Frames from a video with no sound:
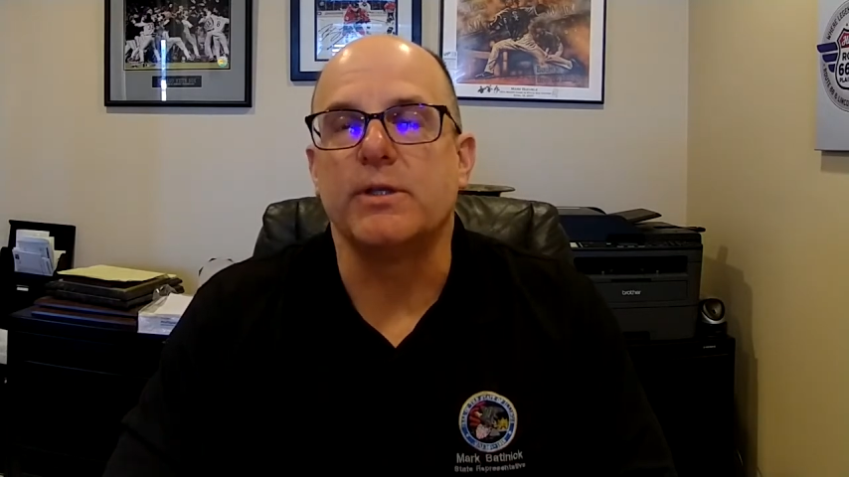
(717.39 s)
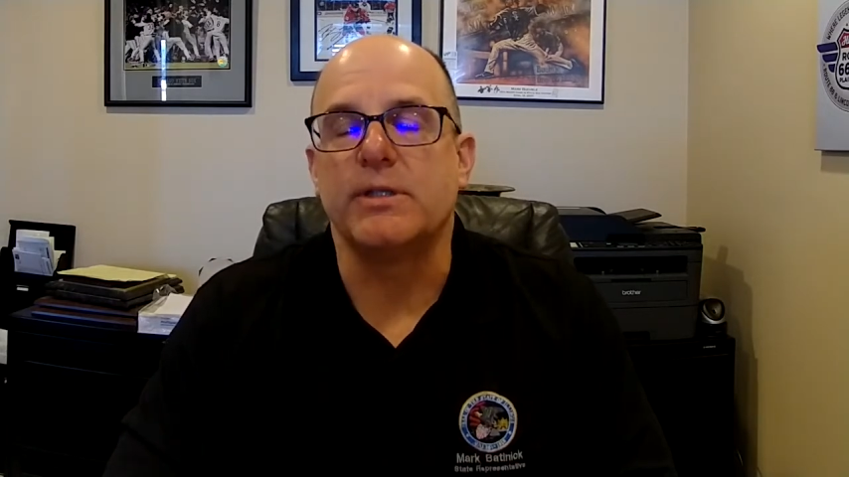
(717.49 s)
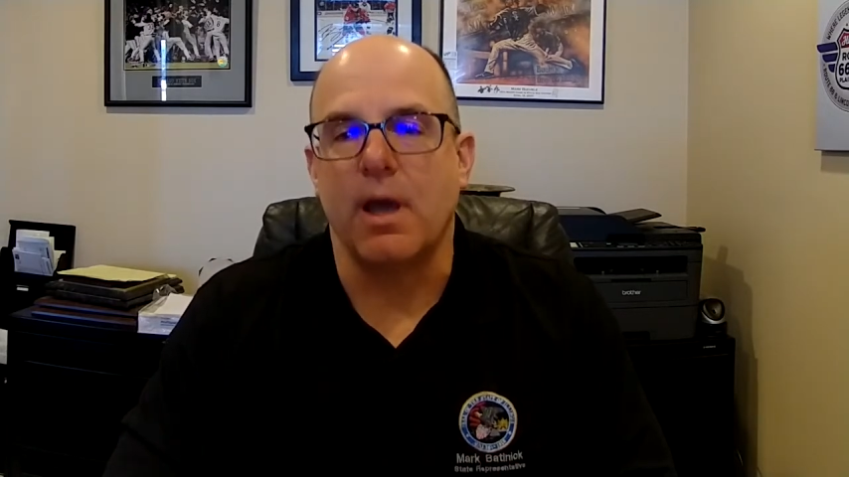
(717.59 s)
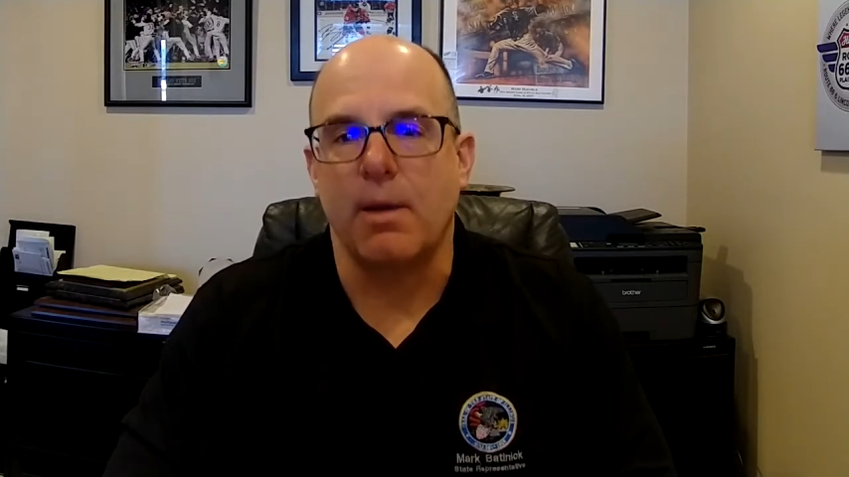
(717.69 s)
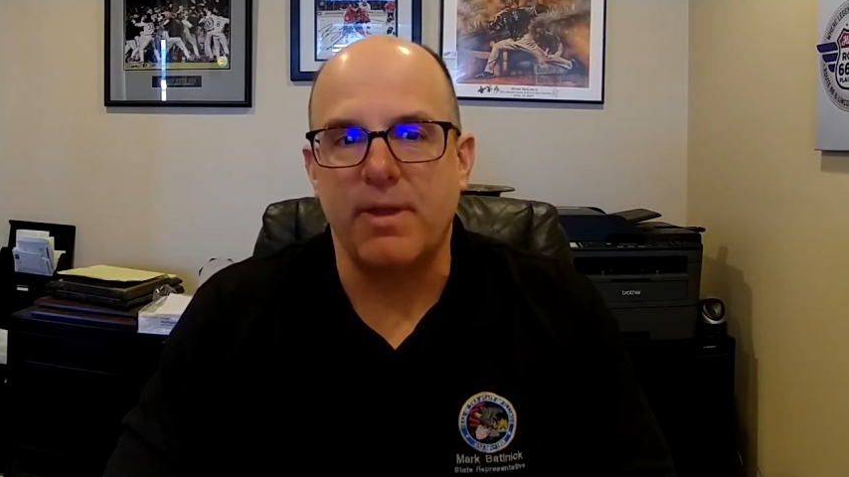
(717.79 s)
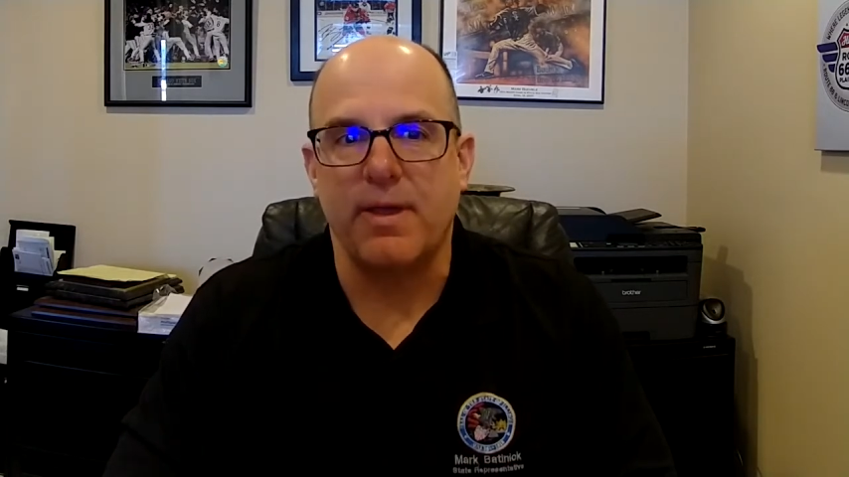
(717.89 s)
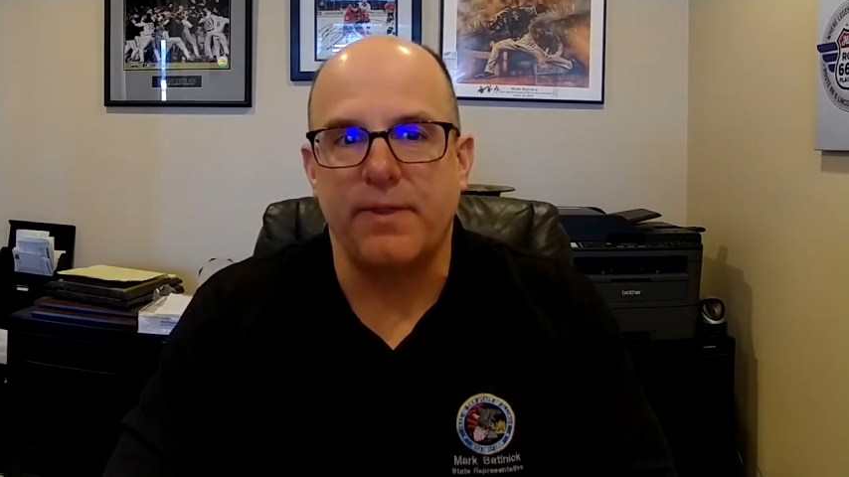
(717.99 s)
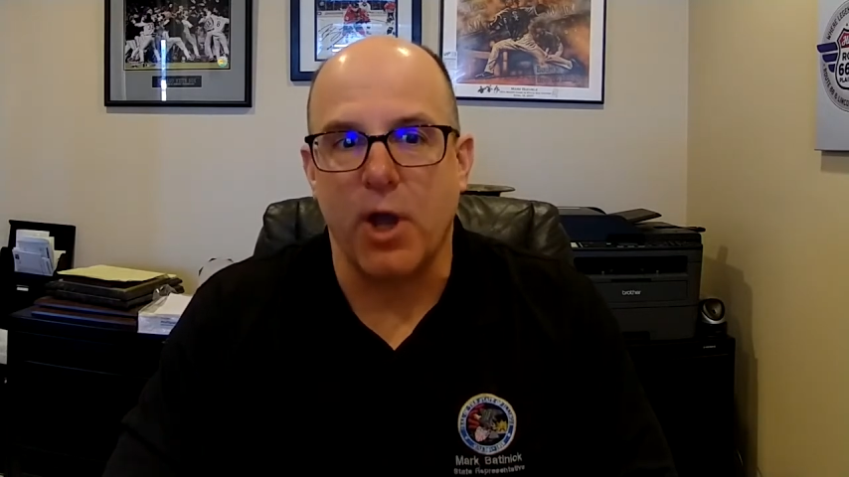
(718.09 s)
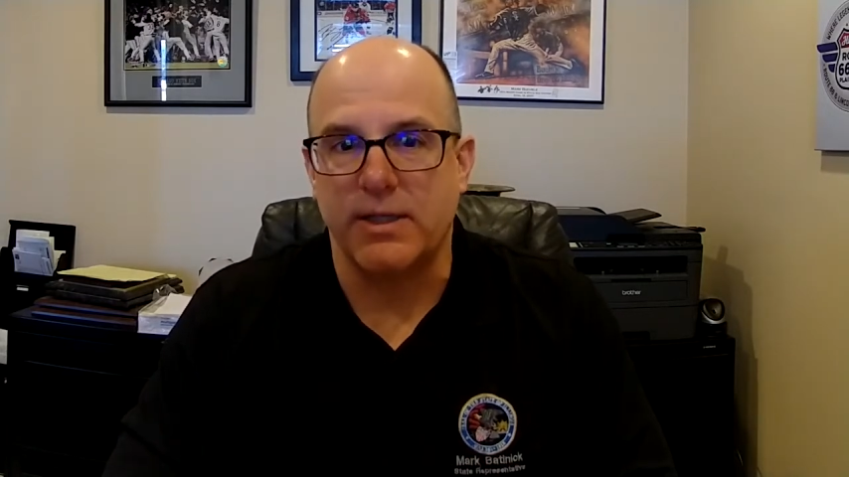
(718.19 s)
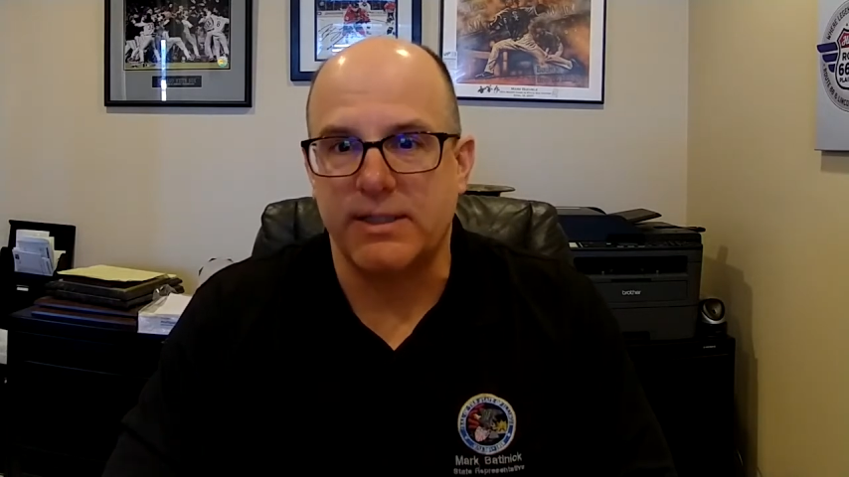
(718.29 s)
tell me that
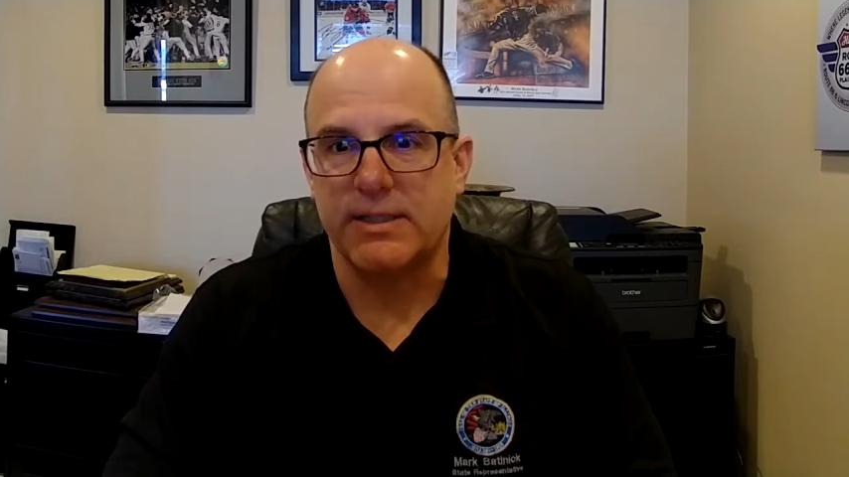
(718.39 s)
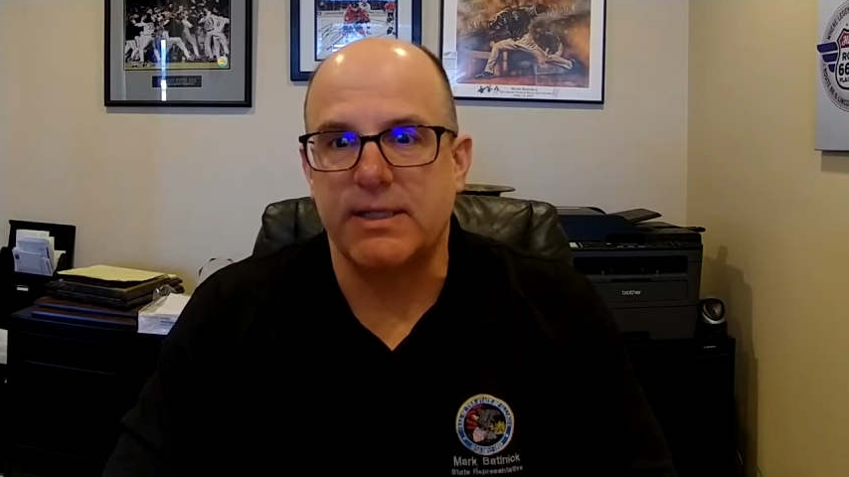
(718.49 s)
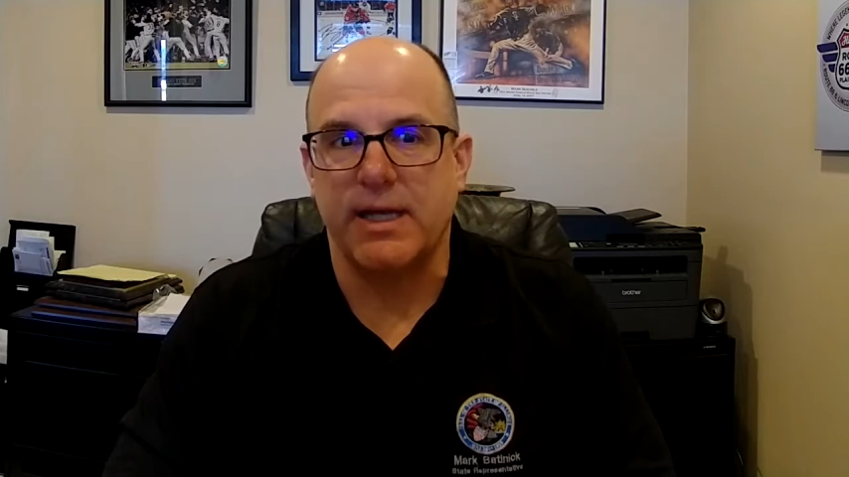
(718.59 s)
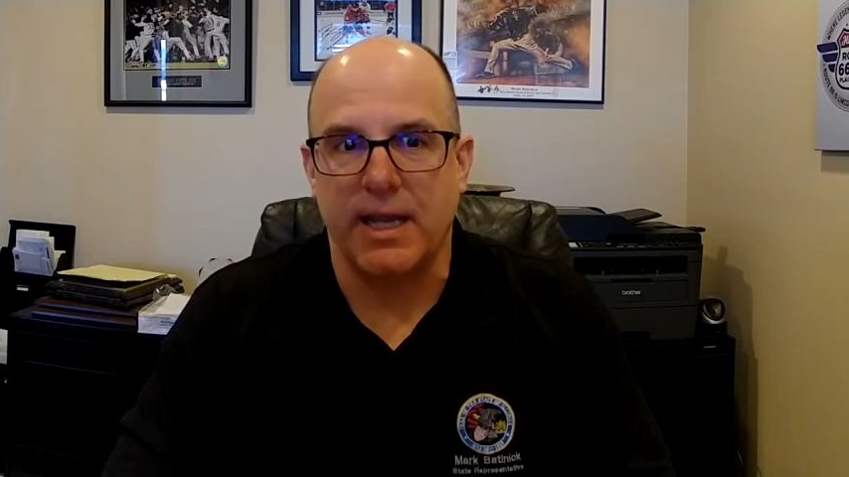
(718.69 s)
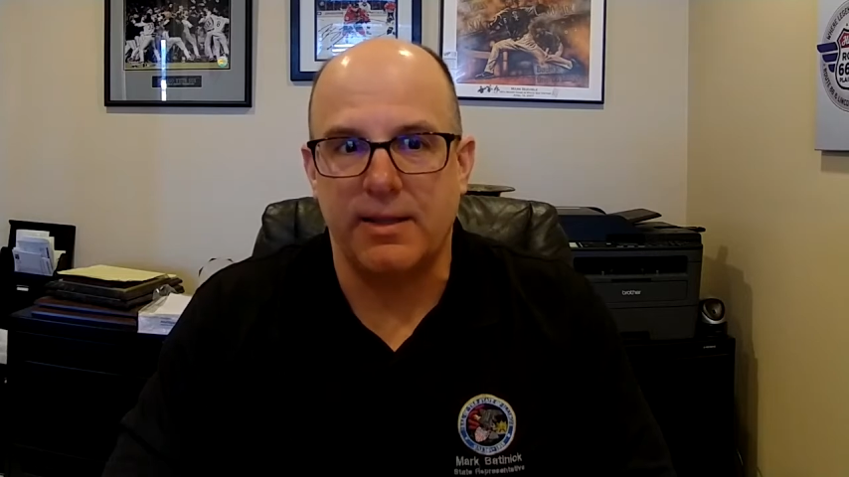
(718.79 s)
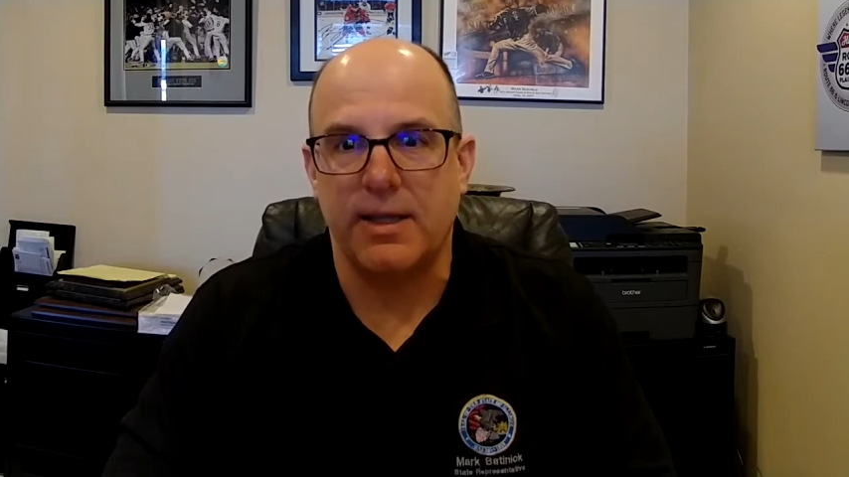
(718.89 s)
the autistic kid